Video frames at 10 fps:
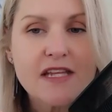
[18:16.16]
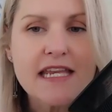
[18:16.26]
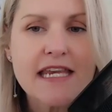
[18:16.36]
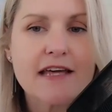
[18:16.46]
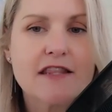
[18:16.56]

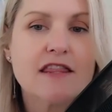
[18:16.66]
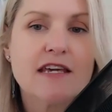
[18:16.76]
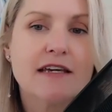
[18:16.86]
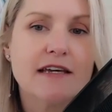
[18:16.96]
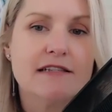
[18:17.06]
Now, the
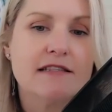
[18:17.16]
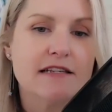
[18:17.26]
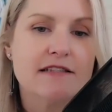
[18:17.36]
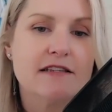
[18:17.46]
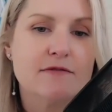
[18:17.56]
thing is,
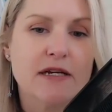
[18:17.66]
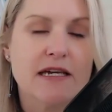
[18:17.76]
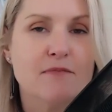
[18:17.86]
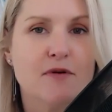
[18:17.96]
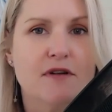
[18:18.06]
this is really
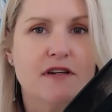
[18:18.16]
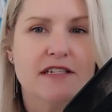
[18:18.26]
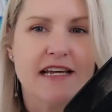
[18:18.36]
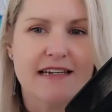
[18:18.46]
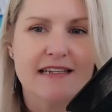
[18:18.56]
important
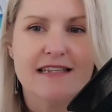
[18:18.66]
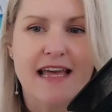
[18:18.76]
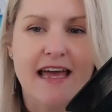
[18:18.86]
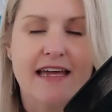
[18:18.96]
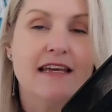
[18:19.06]
to
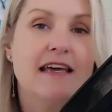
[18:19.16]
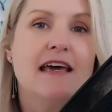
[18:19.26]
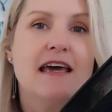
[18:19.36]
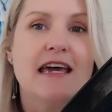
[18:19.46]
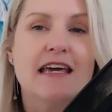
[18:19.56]
understand
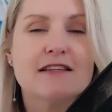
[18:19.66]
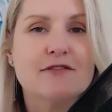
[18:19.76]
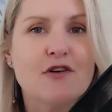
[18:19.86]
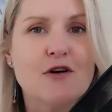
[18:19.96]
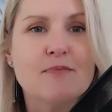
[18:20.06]
is
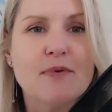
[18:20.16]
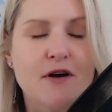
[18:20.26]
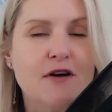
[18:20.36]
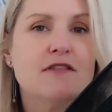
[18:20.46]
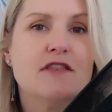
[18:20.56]
for
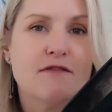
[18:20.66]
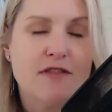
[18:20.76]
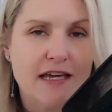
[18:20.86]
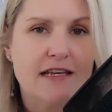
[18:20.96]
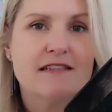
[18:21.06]
both of
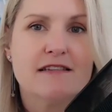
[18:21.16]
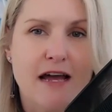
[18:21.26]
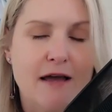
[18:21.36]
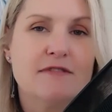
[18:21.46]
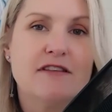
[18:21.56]
these
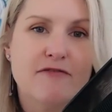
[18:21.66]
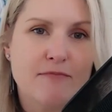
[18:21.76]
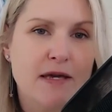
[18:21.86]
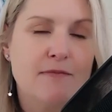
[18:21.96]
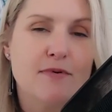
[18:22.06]
types of
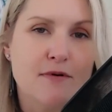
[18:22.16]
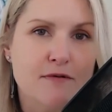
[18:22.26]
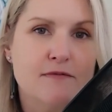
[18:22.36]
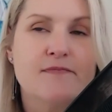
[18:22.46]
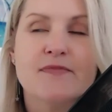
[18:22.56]

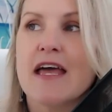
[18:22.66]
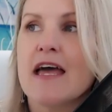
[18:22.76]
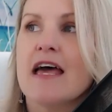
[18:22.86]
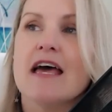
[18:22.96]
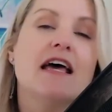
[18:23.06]
people,
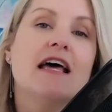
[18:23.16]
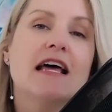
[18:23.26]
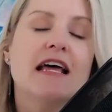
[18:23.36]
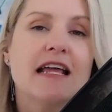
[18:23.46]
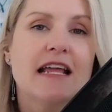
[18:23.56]

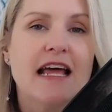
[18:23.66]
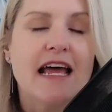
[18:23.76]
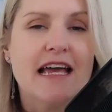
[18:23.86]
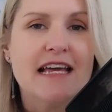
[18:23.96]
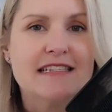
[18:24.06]

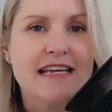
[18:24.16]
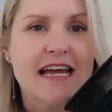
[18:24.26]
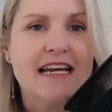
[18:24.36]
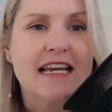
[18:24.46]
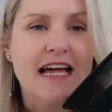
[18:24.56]
it's
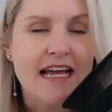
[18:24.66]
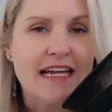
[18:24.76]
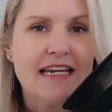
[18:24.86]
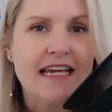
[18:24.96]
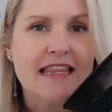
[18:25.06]

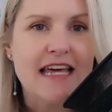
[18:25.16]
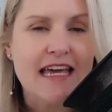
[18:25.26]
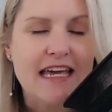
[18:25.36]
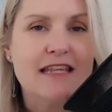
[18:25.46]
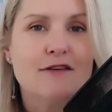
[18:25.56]
unlikely that
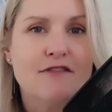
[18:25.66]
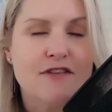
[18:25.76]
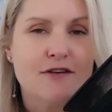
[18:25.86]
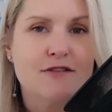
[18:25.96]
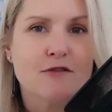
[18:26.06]
either of
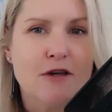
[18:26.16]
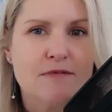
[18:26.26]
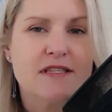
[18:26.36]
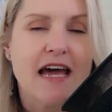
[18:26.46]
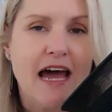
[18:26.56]
those
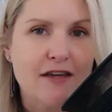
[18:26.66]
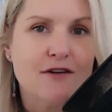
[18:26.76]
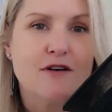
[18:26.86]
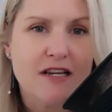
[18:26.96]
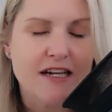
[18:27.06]
groups are
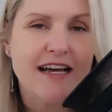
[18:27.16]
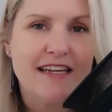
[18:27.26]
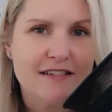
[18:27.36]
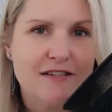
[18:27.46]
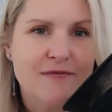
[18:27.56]
your
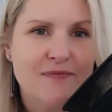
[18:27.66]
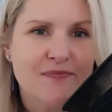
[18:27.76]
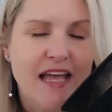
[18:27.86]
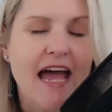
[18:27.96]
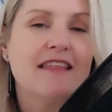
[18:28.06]
client.
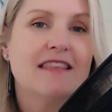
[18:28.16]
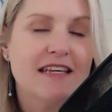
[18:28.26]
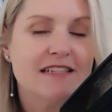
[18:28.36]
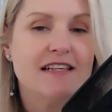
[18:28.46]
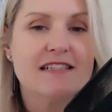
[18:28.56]
And
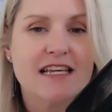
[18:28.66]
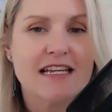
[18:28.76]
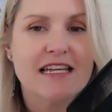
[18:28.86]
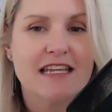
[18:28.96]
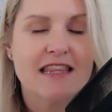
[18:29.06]
this is the
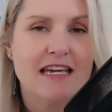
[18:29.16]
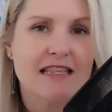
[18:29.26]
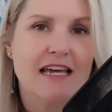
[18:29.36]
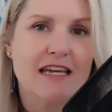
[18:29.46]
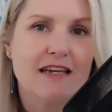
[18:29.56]
clear thing
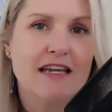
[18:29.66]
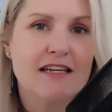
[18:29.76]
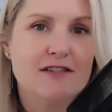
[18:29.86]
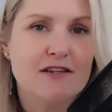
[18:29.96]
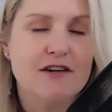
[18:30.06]
that you
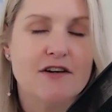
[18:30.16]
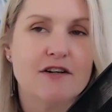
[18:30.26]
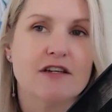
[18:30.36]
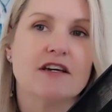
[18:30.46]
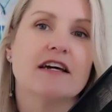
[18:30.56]
need to know.
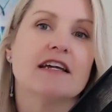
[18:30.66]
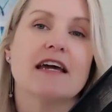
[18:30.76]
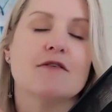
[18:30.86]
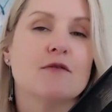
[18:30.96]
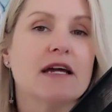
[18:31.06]
You got to
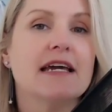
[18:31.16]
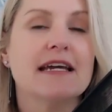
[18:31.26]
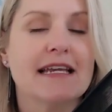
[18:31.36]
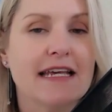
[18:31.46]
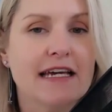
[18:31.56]
get really
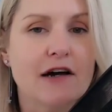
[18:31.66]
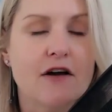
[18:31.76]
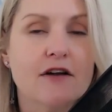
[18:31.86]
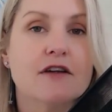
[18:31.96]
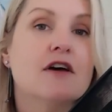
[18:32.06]
clear
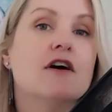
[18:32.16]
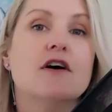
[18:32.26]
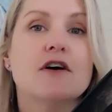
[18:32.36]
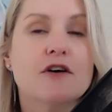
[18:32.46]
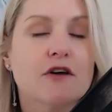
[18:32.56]
on
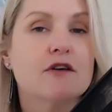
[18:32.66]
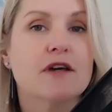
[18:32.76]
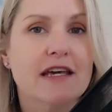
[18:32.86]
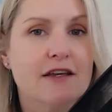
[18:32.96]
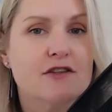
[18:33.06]
who
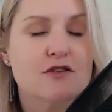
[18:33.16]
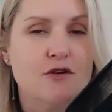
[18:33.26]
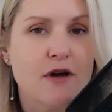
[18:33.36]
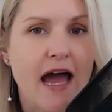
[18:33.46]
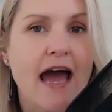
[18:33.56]
is
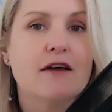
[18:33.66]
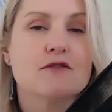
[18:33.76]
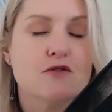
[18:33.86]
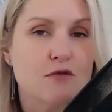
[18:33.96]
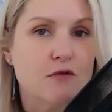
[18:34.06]
your
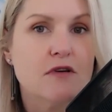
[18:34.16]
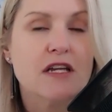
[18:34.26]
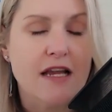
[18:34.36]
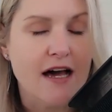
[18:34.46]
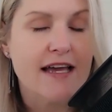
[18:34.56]
actual
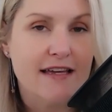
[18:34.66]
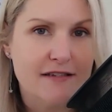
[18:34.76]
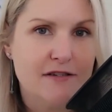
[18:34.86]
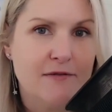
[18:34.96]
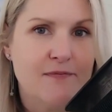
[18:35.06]

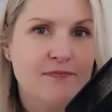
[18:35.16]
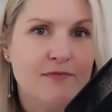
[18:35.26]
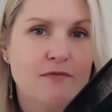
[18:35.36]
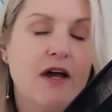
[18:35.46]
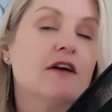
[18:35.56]
client,
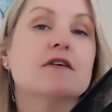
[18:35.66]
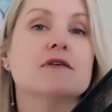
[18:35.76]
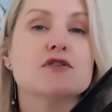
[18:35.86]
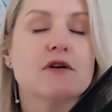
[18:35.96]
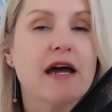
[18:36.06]
right? Who
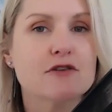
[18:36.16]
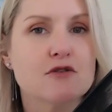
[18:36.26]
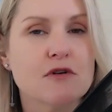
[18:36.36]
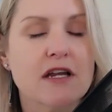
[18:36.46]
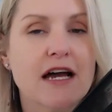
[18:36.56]
is your
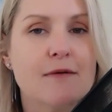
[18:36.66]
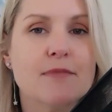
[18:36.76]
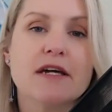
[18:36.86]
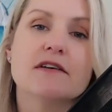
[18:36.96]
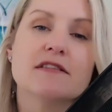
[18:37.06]
actual client?
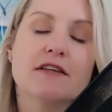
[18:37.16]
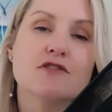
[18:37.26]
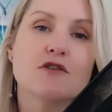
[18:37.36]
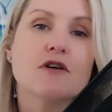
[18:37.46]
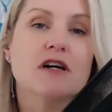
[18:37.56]
Because
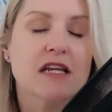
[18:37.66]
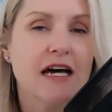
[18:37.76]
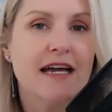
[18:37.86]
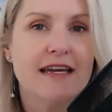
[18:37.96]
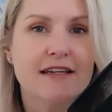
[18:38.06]
it's your
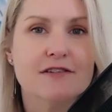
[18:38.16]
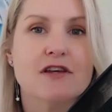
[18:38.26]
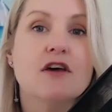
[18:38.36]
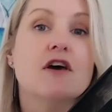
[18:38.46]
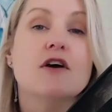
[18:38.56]
client
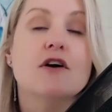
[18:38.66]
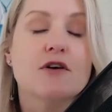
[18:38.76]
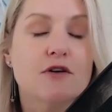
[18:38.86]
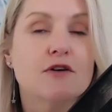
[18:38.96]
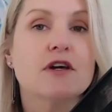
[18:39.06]

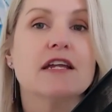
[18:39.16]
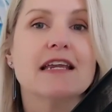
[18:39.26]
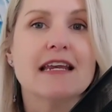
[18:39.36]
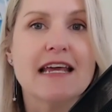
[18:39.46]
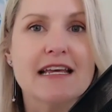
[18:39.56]
who
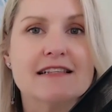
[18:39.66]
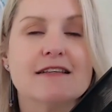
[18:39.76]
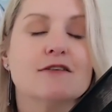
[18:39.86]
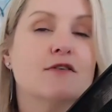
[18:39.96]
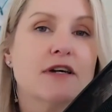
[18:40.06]
is
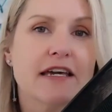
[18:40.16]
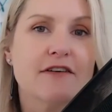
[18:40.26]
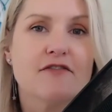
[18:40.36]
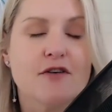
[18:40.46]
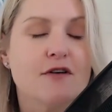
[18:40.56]

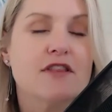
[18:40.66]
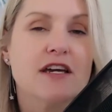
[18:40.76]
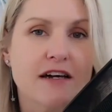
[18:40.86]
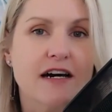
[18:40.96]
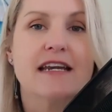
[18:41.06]
looking for the
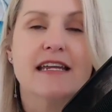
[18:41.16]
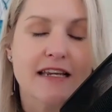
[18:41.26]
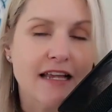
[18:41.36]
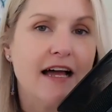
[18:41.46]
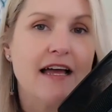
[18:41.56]
guiding
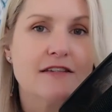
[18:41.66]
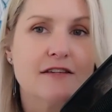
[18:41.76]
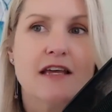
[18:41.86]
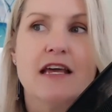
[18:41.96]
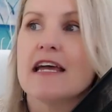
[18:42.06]
light.
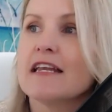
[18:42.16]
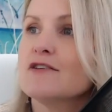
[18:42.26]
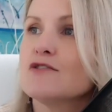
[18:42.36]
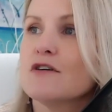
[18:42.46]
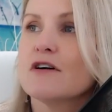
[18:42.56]
It
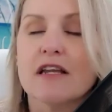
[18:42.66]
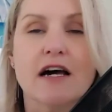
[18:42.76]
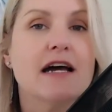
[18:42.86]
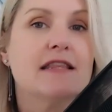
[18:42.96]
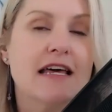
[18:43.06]
is your
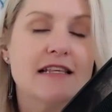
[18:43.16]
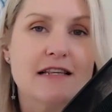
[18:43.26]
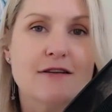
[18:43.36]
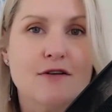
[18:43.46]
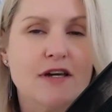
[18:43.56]
client that's
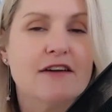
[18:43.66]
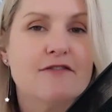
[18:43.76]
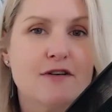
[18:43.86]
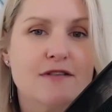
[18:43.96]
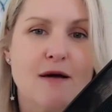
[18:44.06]
looking
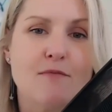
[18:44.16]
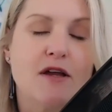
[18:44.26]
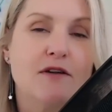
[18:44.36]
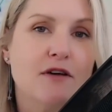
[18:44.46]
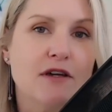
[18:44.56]
for
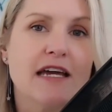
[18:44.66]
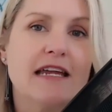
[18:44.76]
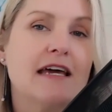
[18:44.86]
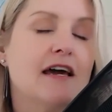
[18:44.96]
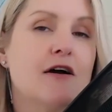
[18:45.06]
someone who
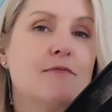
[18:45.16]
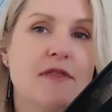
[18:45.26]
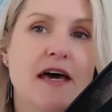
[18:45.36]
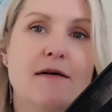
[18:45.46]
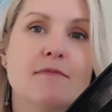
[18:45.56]
can help
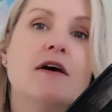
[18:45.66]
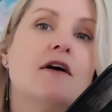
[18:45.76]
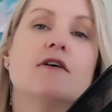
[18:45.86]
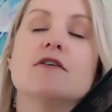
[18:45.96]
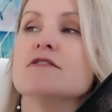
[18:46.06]
them,
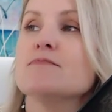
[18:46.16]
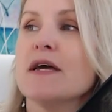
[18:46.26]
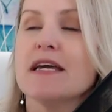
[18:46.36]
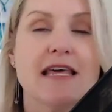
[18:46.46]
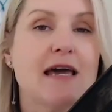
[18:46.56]
who's
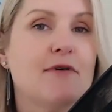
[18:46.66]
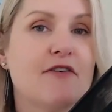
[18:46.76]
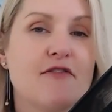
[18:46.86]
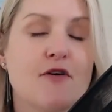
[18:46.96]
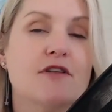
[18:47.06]
been there
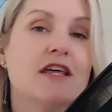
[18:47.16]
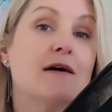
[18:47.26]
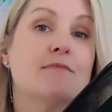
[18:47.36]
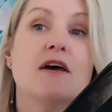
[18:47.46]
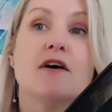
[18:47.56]
before
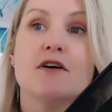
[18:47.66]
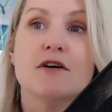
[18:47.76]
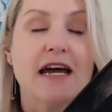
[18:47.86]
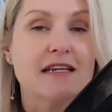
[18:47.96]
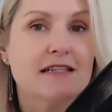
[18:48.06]
them, who
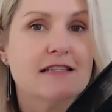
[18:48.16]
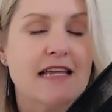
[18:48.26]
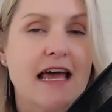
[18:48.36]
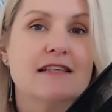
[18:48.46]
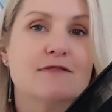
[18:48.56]

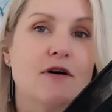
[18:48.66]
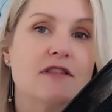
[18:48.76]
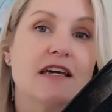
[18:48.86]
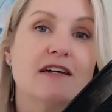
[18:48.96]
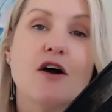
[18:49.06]
understands what
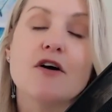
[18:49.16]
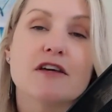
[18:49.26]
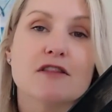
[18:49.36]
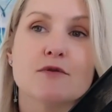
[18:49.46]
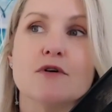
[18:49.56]
they're
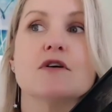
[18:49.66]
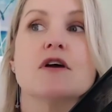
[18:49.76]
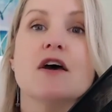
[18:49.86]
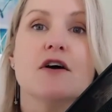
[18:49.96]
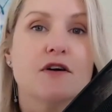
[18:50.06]
going through,
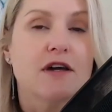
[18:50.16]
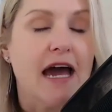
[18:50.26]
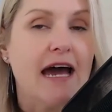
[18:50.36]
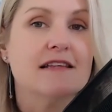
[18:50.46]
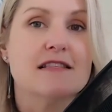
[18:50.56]
who
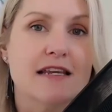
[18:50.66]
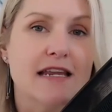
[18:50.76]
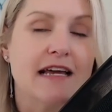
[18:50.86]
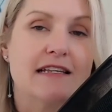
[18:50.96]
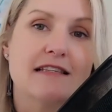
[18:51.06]
has the
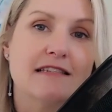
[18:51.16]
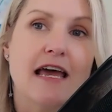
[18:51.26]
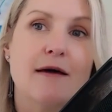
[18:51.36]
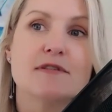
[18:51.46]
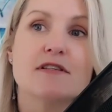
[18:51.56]
next
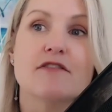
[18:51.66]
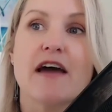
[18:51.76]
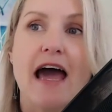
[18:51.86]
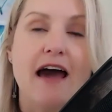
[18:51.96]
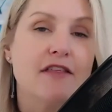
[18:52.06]
steps of
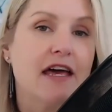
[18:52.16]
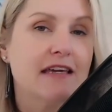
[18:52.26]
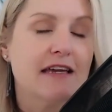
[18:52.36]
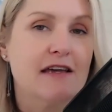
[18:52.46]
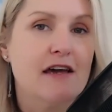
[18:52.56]
how they
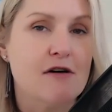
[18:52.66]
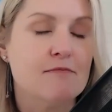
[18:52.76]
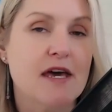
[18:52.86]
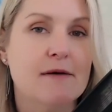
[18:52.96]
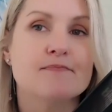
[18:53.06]
can
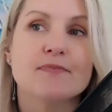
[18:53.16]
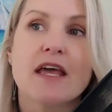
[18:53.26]
help them.